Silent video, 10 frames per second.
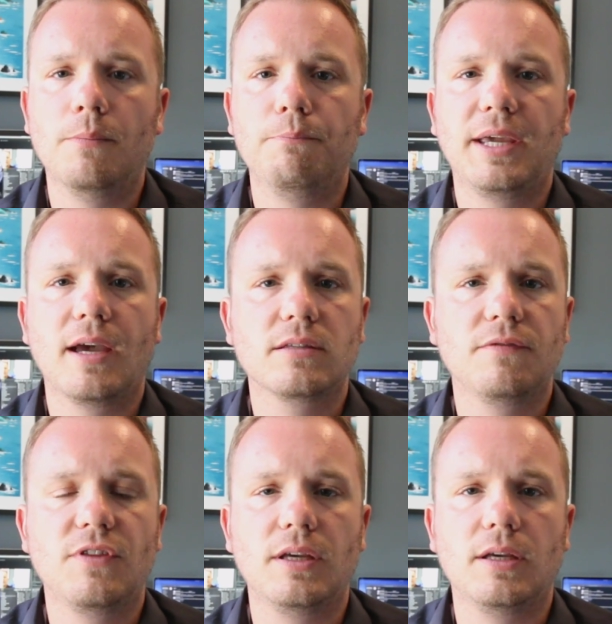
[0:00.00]
Because
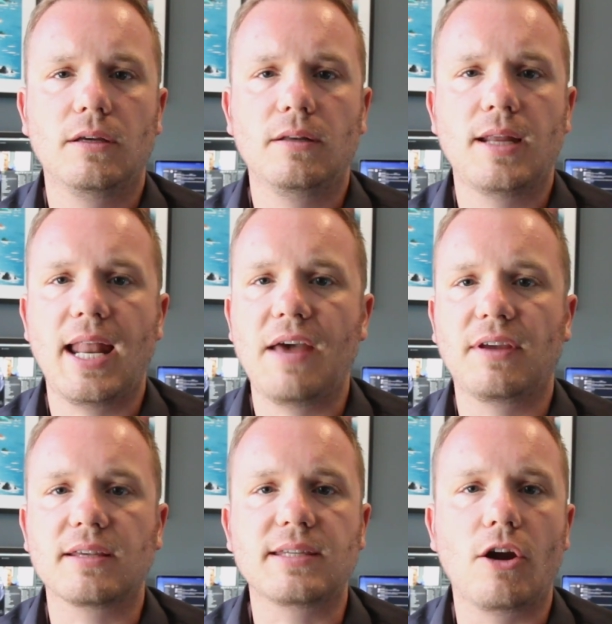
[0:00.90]
of the not
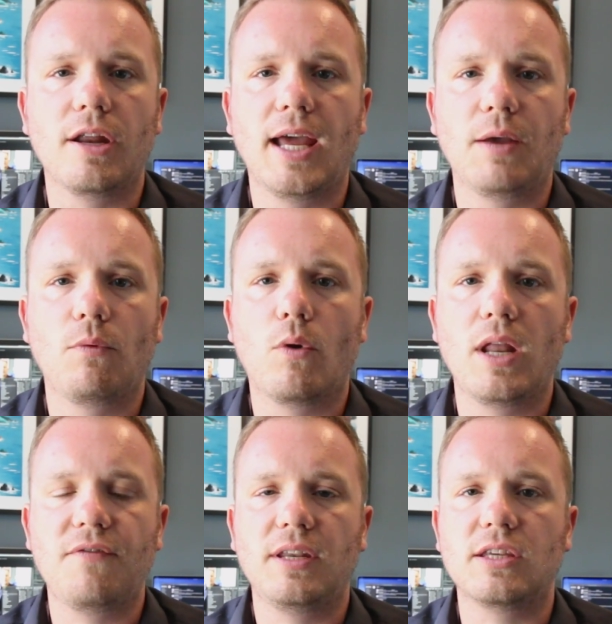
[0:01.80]
having a Saturday night, we won't
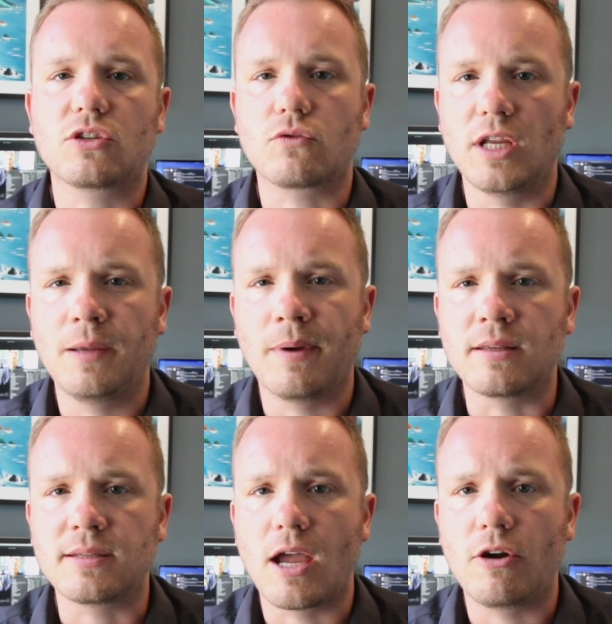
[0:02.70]
have any stream
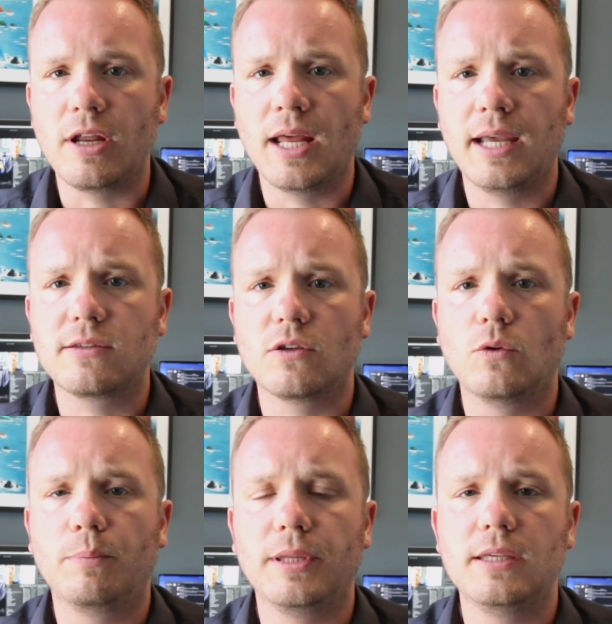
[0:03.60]
on Saturday night,
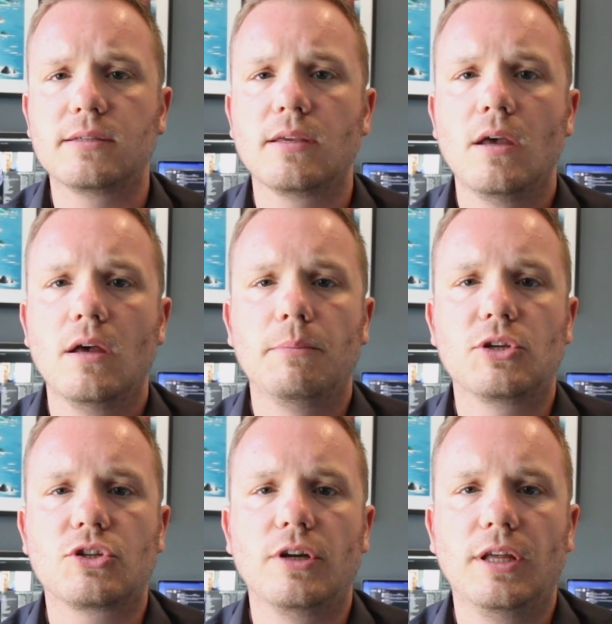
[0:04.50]
so please be
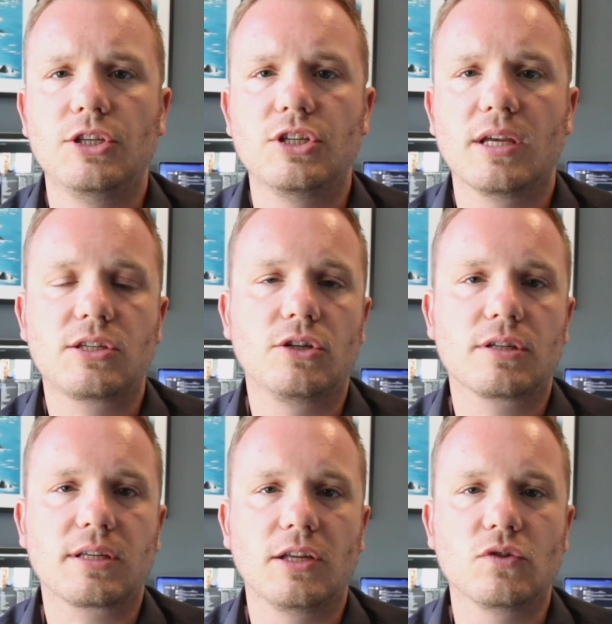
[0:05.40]
sure to adjust your
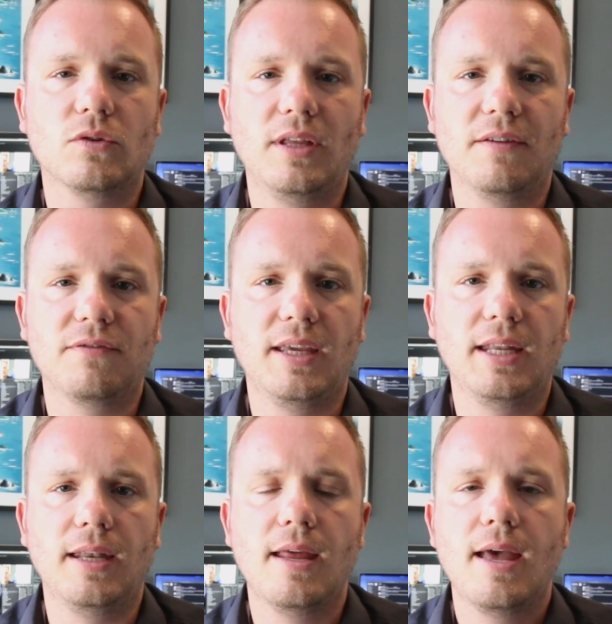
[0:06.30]
schedule if
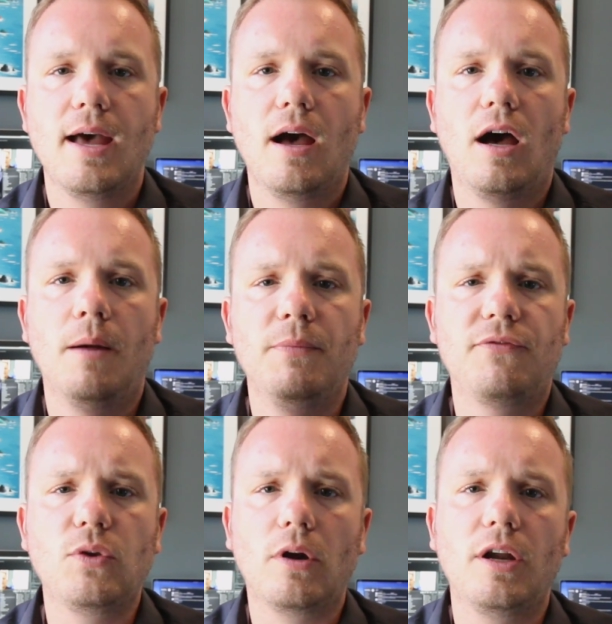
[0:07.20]
needed.
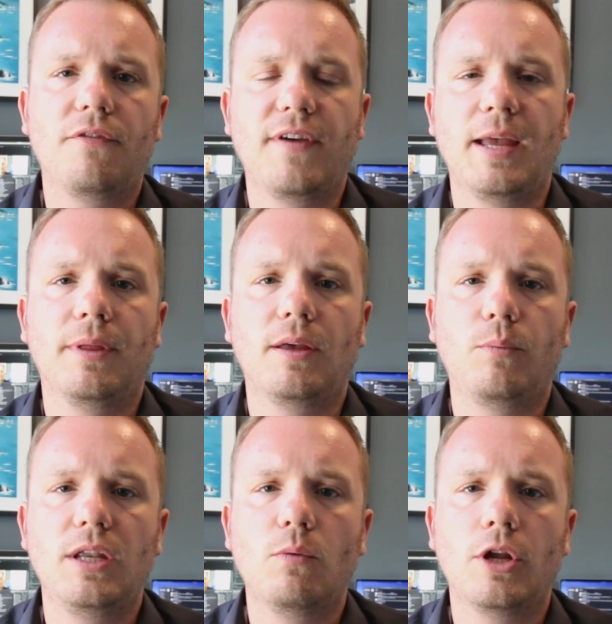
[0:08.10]
If you are a family,
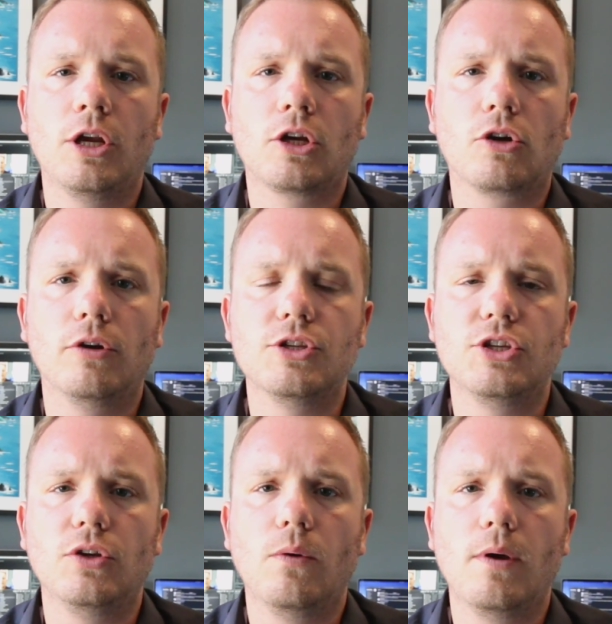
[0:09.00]
we did want to encourage you.